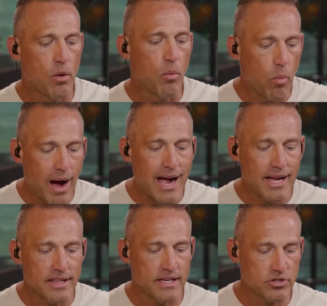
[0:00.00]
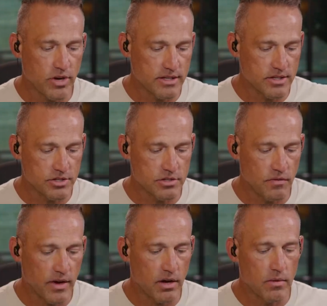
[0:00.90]
why these transitions
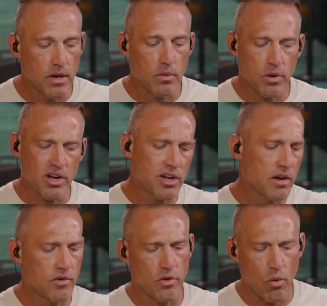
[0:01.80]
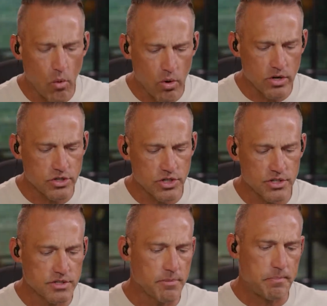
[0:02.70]
fail. We're going to cover the
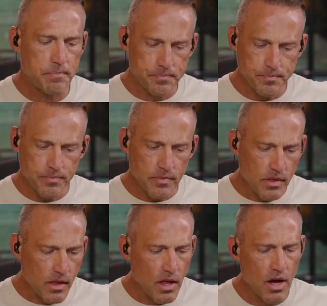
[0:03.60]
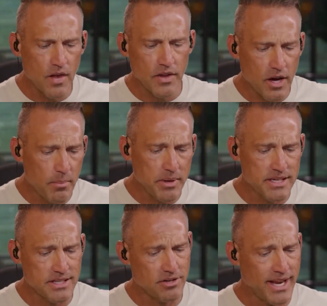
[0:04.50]
origins. Uh, the companies
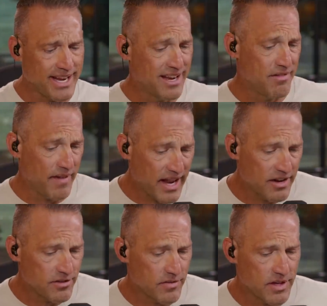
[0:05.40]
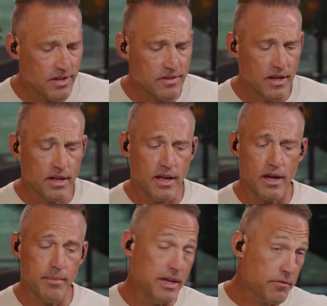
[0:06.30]
that are taking advantage of this,
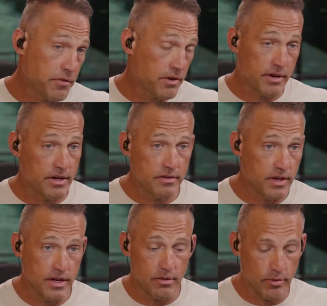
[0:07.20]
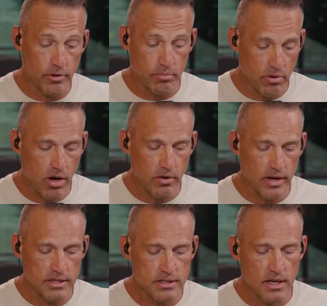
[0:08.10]
um, if there is any real
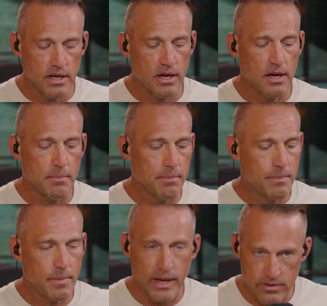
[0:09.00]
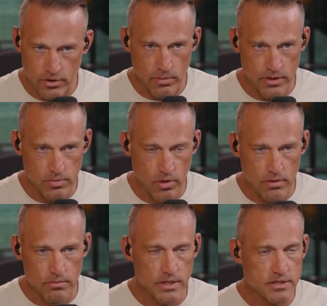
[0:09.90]
progress, um, and so much more.
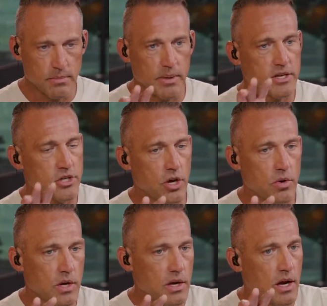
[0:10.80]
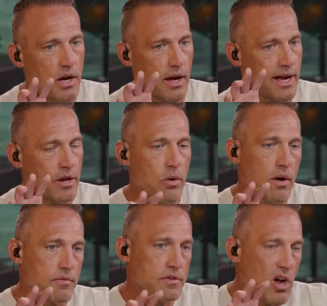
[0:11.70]
This is a big show. Uh, I know
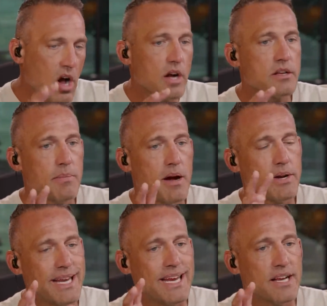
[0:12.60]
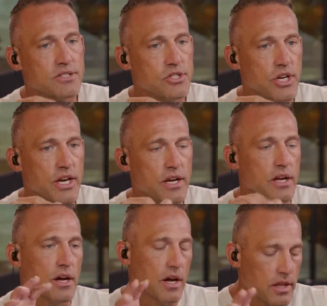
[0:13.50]
I've talked about ESG
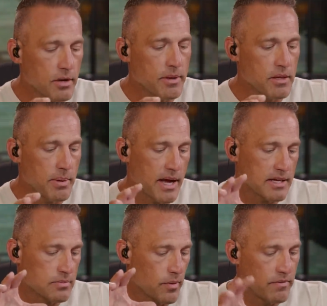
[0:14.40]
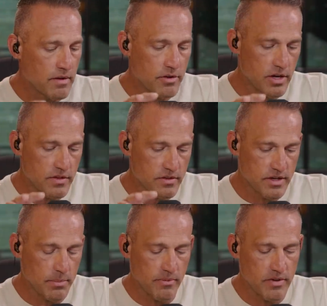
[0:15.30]
a little bit in the past. We've never done this
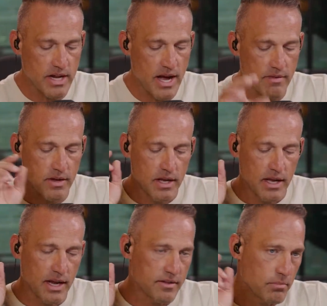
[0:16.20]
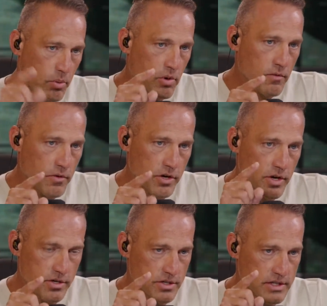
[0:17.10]
deep of a dive, and it's important for you to
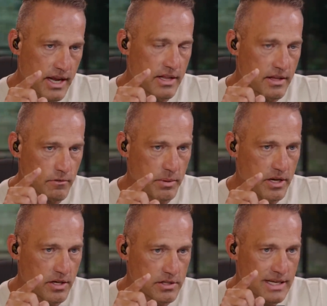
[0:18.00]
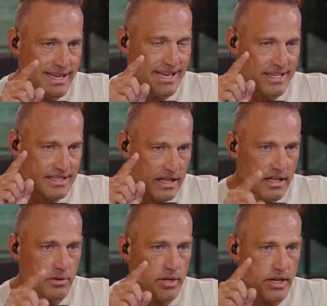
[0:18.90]
understand this because it is
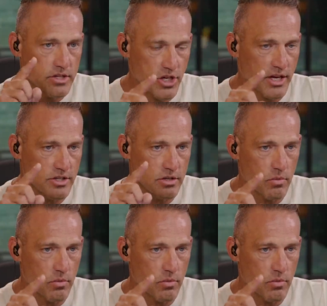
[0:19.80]
literally changing the